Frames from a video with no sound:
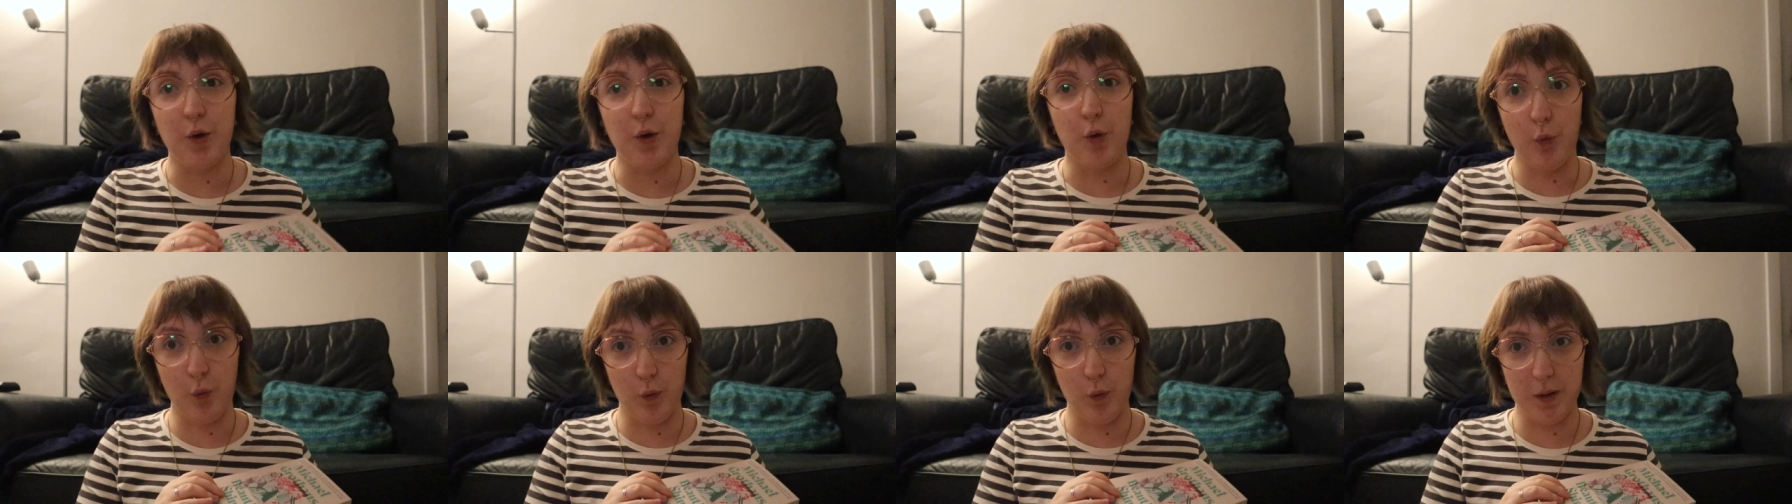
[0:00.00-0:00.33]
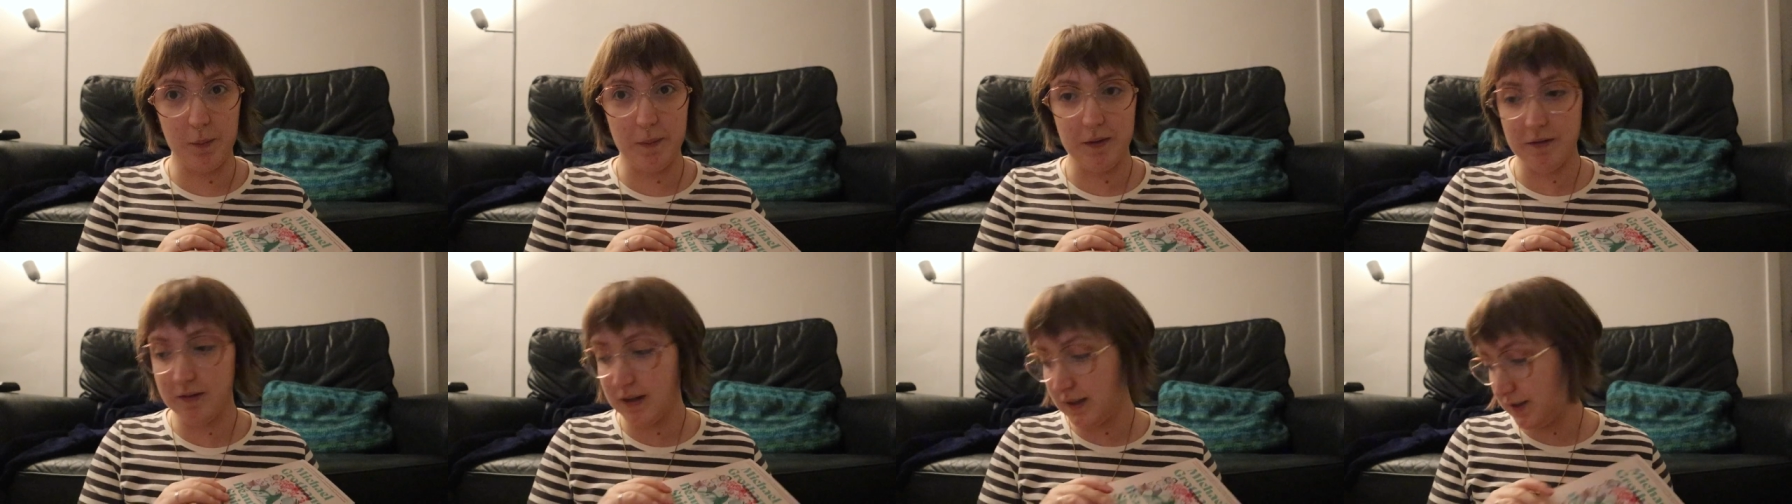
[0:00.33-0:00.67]

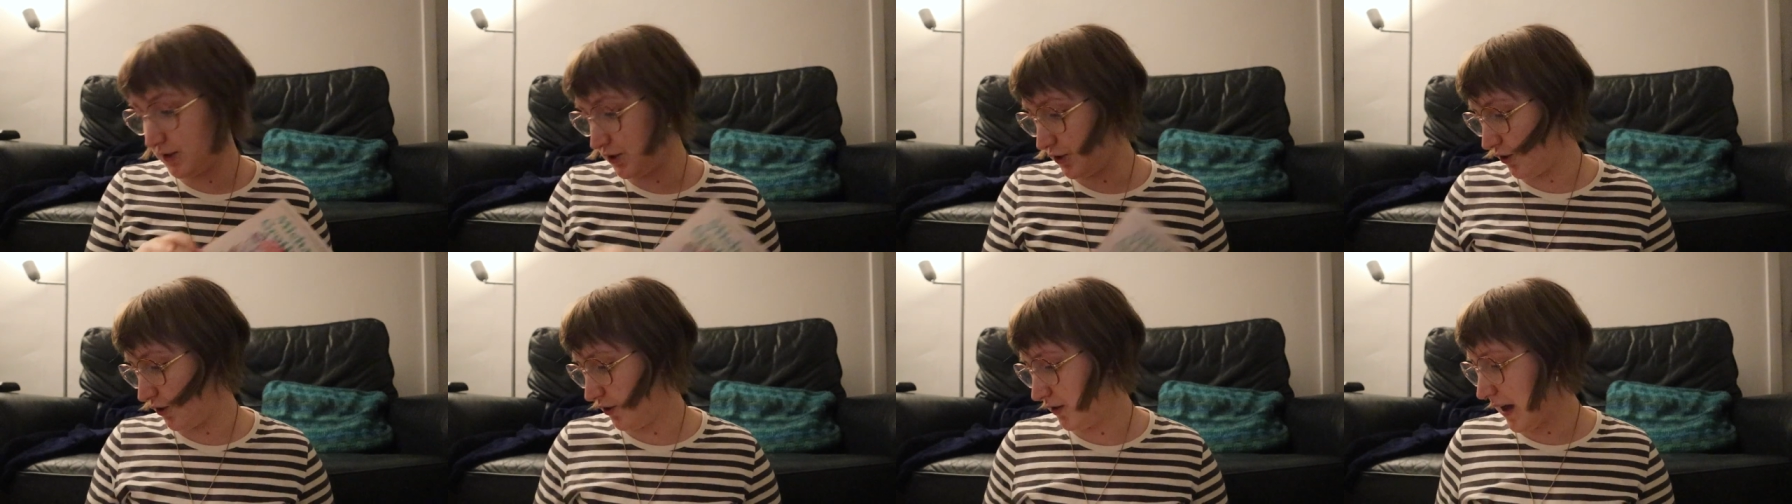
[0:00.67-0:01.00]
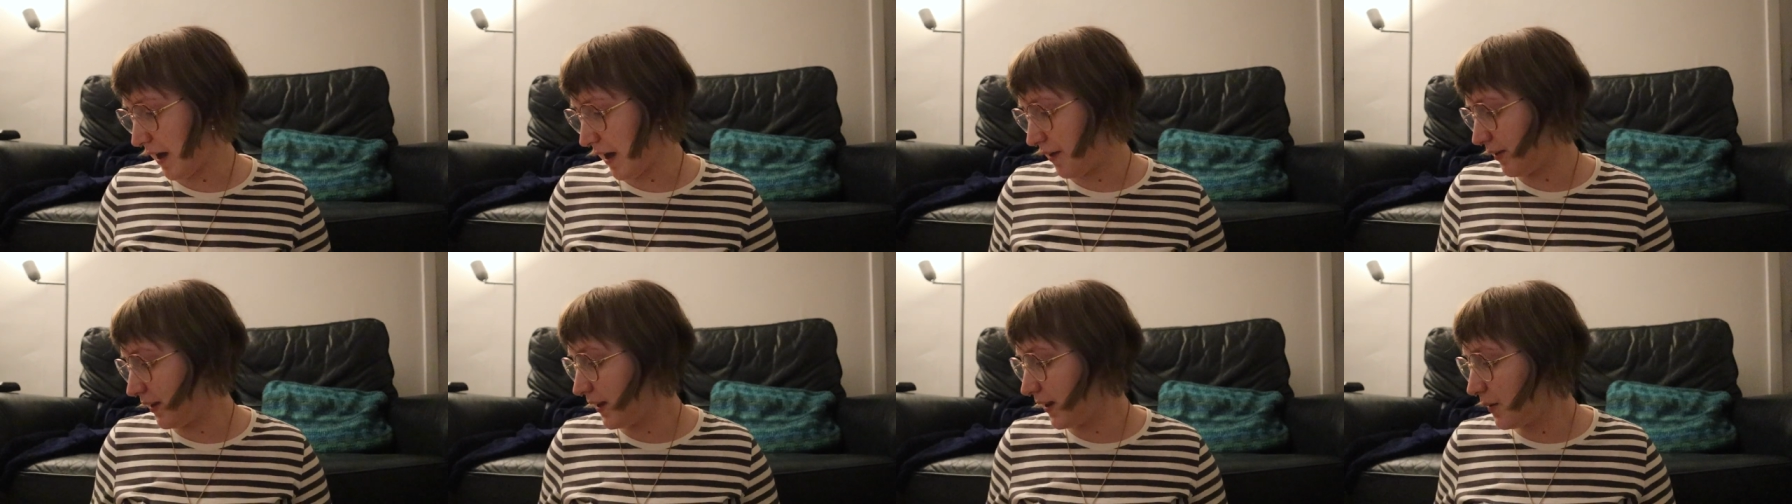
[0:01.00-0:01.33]
will be read soon.
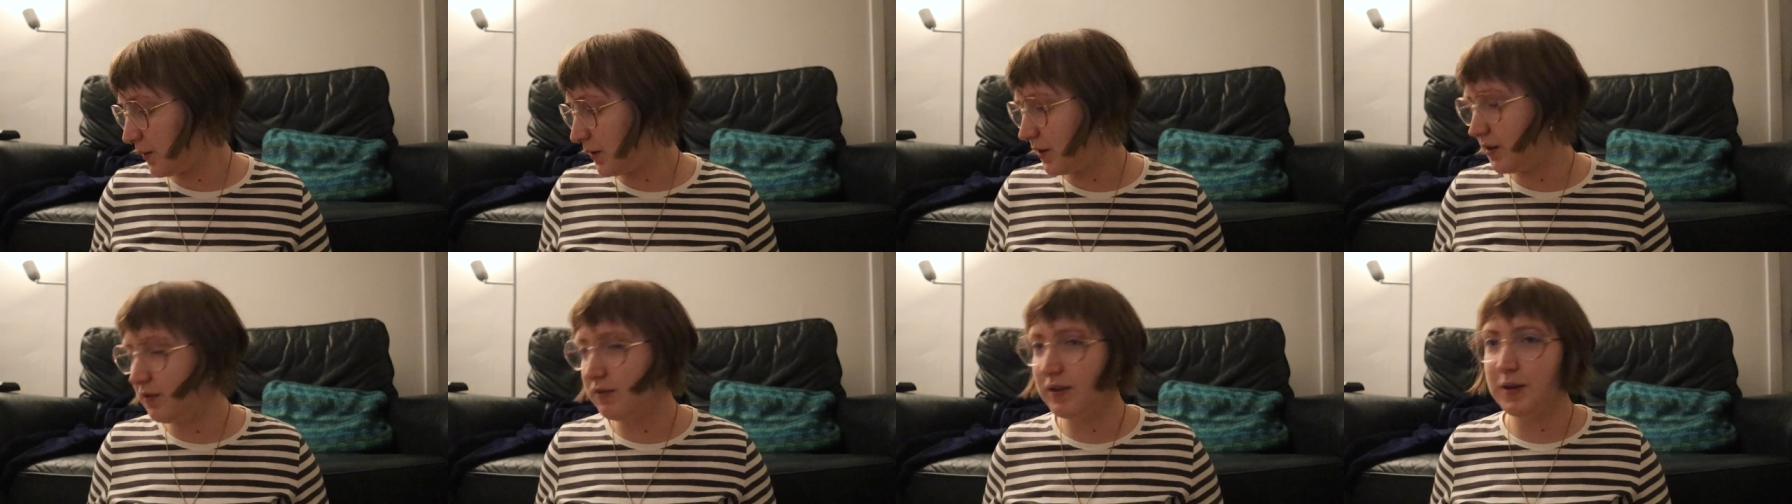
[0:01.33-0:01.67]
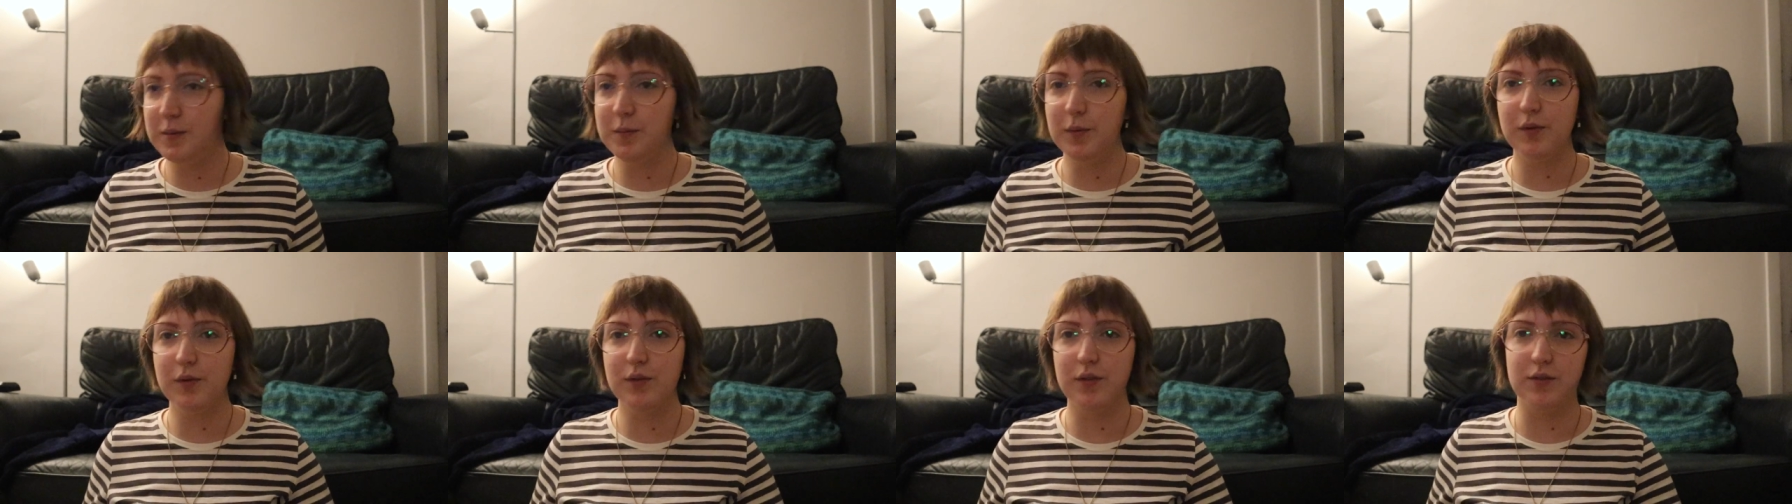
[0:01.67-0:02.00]
I think I'm going to
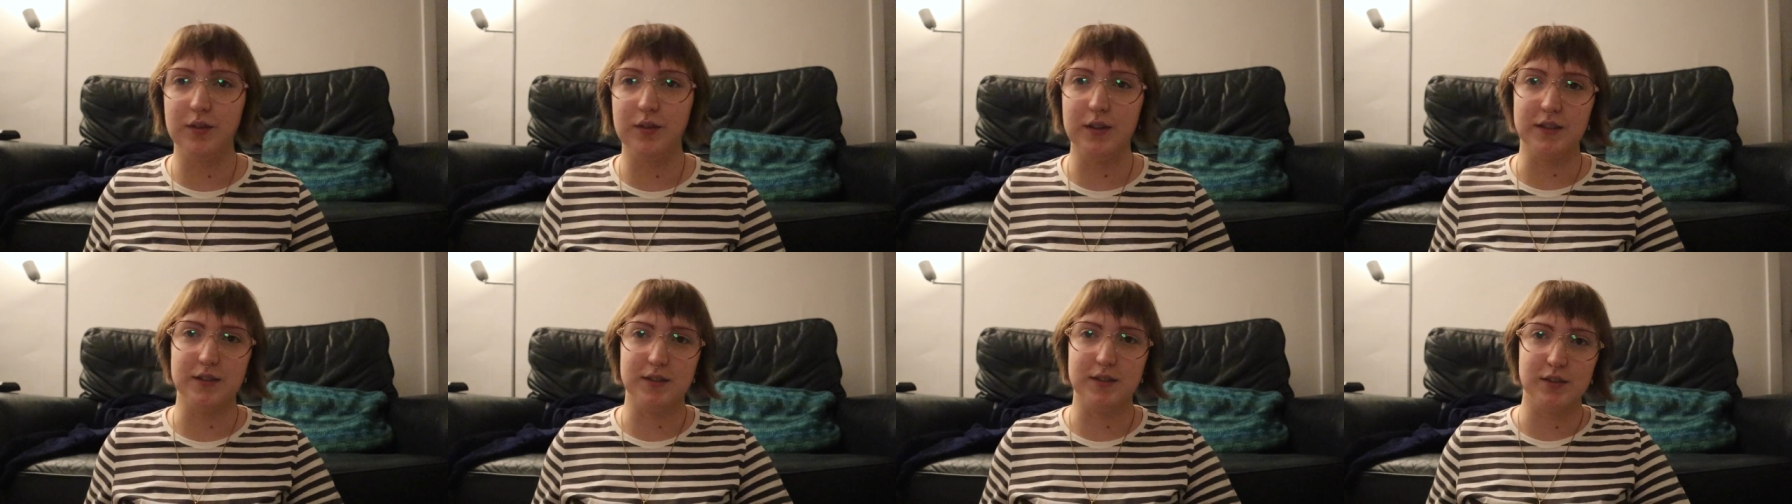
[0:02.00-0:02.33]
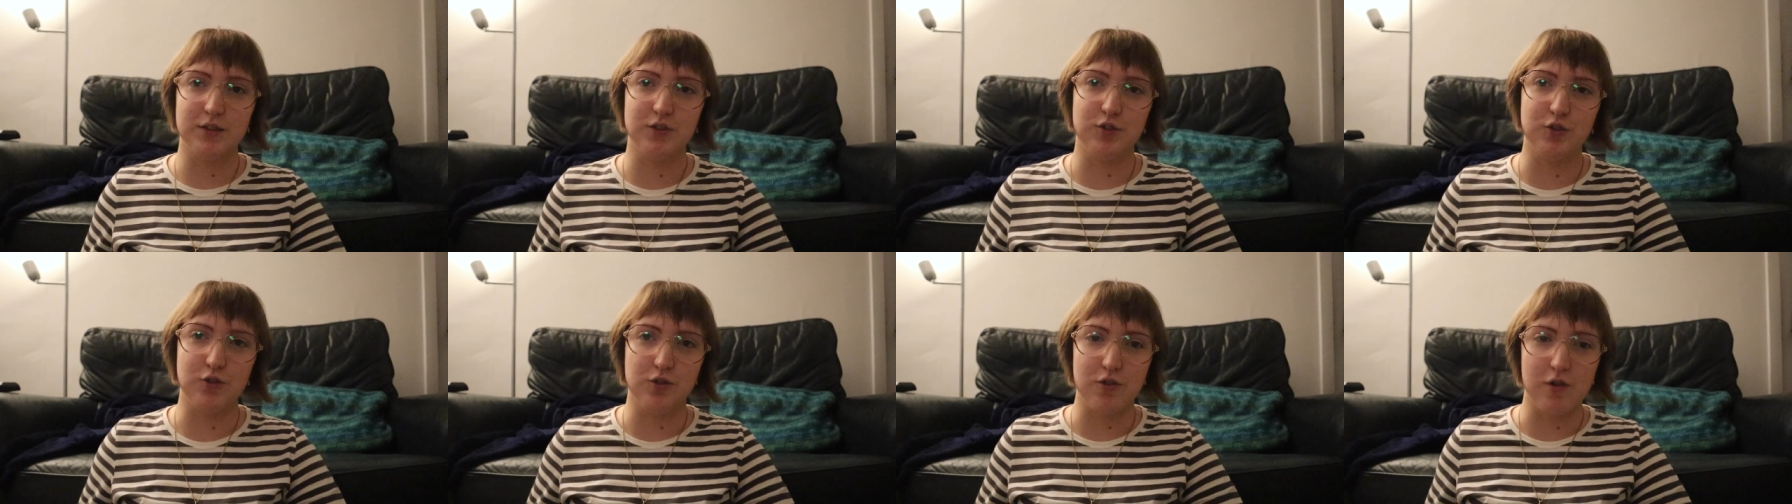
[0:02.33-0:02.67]
read both of these
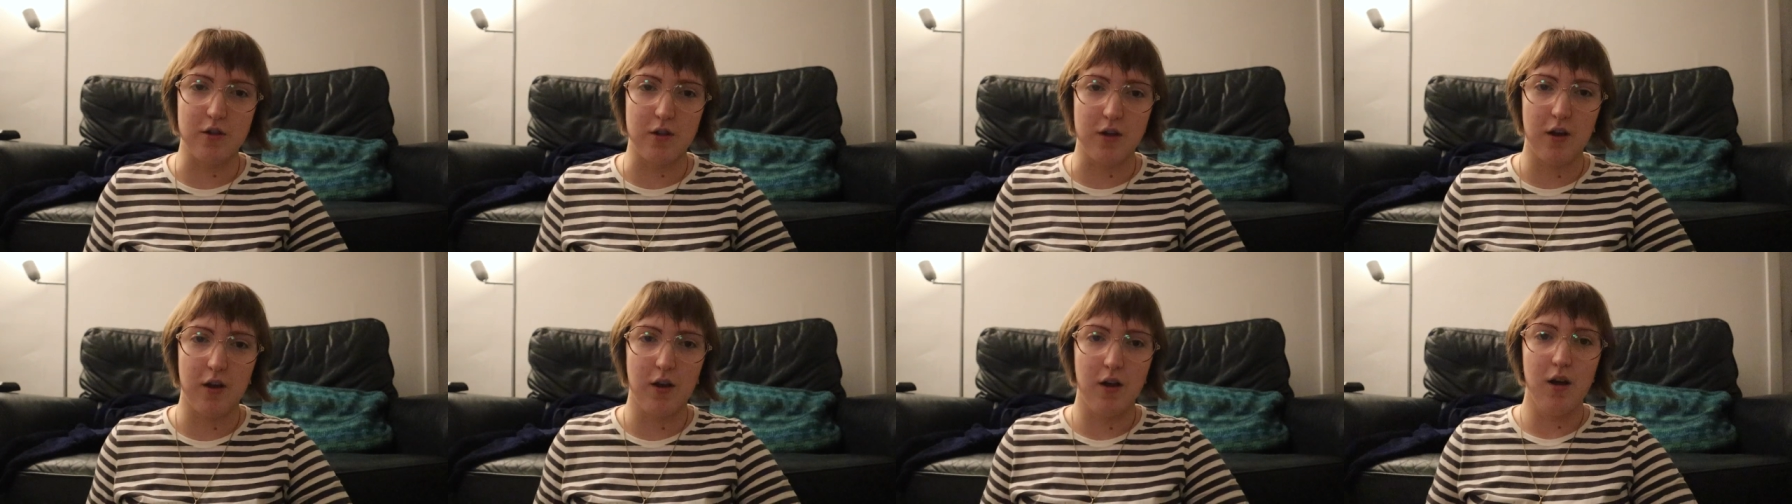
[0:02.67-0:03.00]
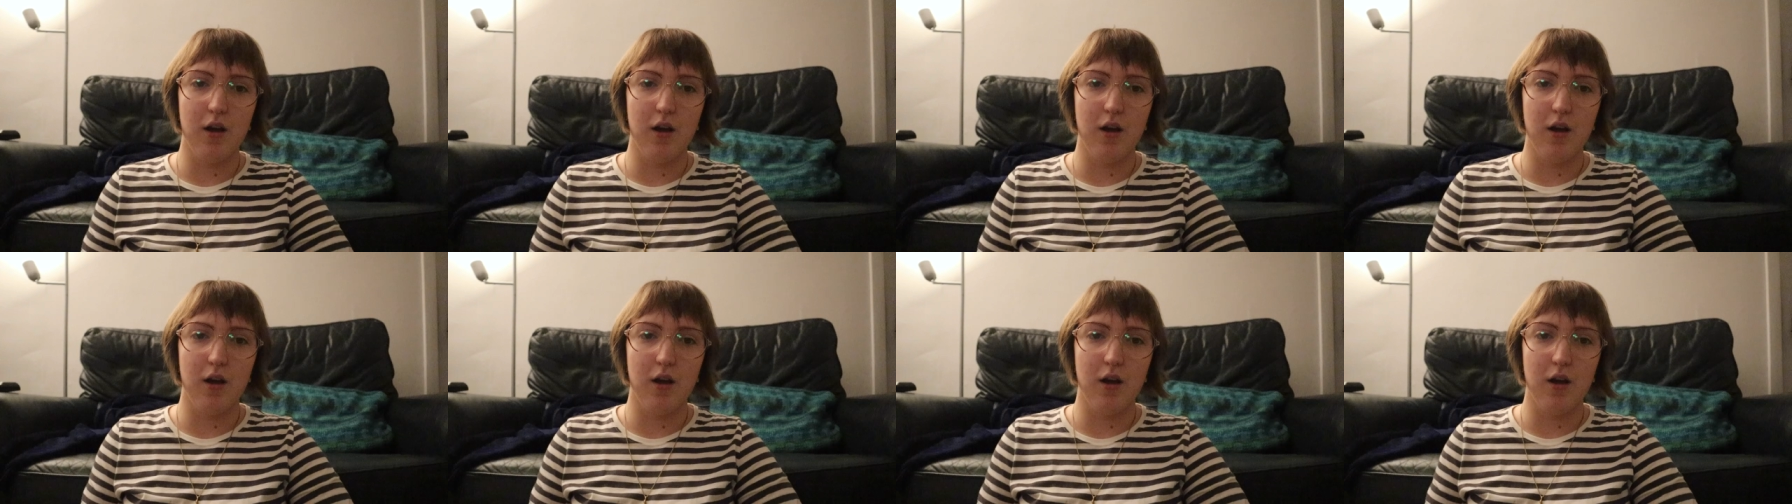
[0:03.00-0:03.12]
soon.